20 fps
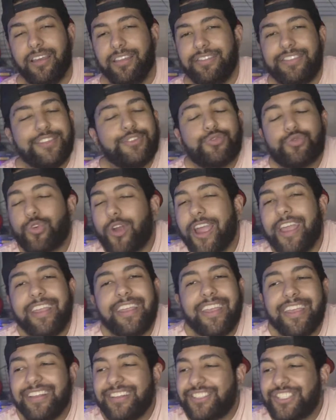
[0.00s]
This
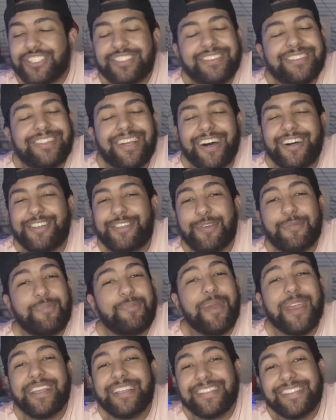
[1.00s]
ranking just doesn't
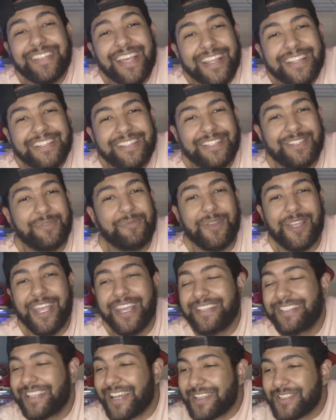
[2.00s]
make sense to me.
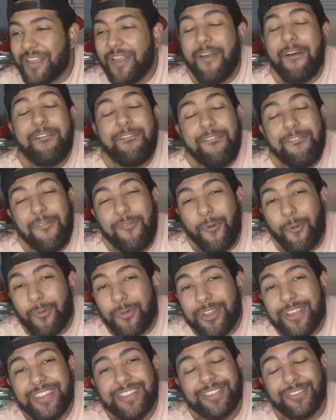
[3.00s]
It doesn't.
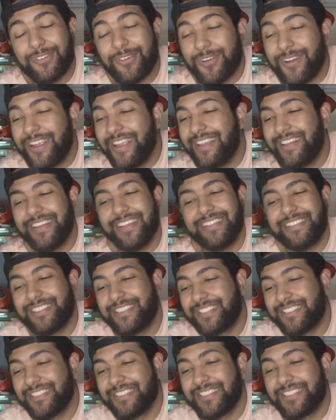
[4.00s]
43
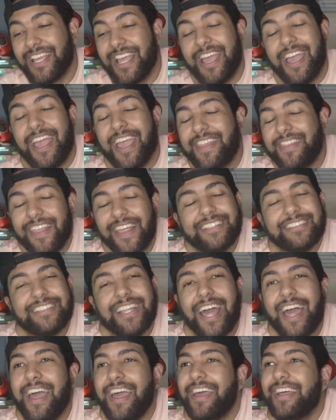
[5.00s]
is just, and that's
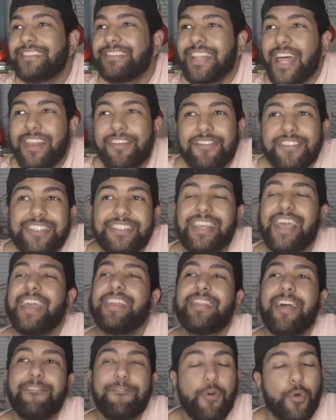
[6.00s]
not, it's not even
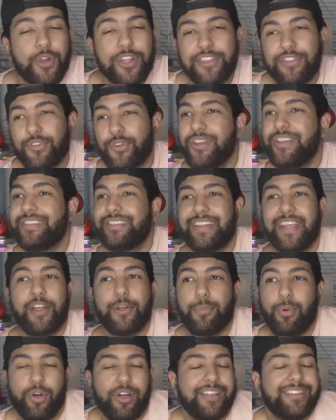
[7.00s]
saying that 43 is
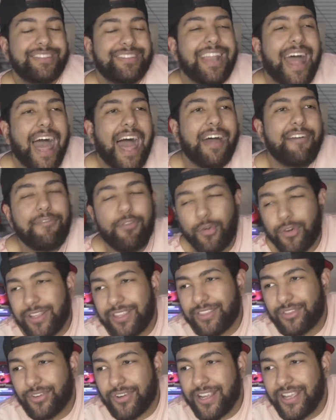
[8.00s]
terrible. It's not.
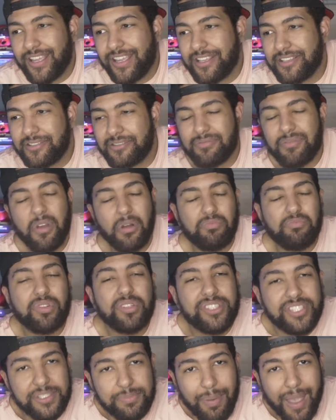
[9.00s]
43 is
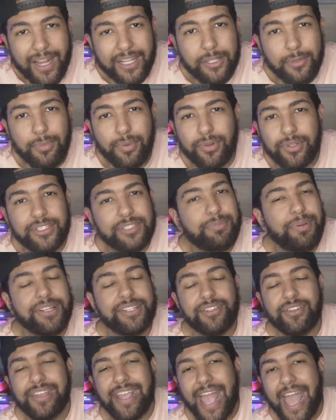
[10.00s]
respectable,
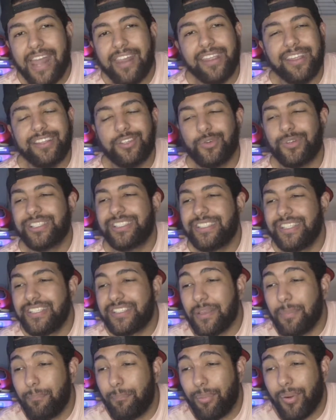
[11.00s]
especially heading into a
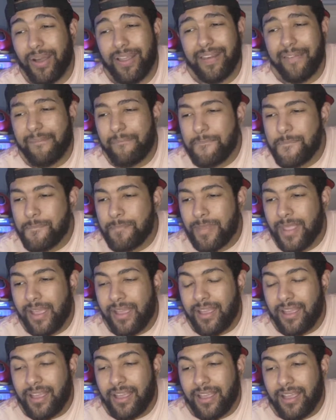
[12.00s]
season, but
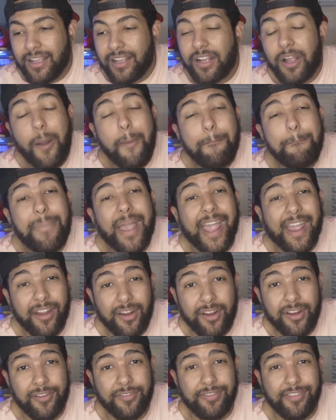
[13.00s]

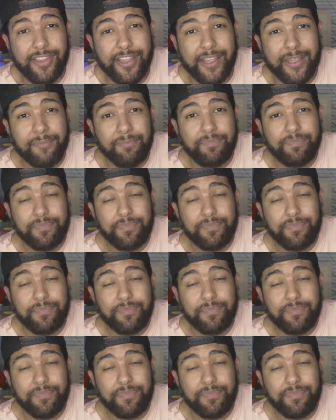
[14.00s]
comparatively